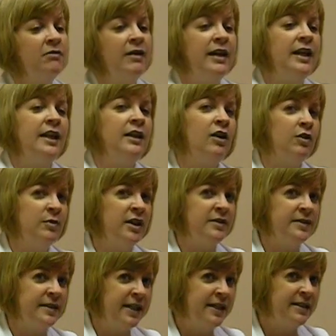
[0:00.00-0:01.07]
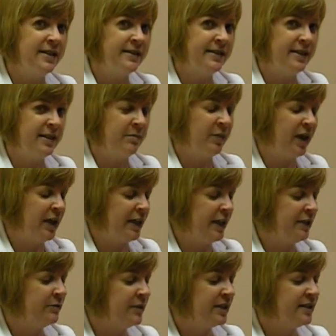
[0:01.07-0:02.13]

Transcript: creating homeostasis in the body,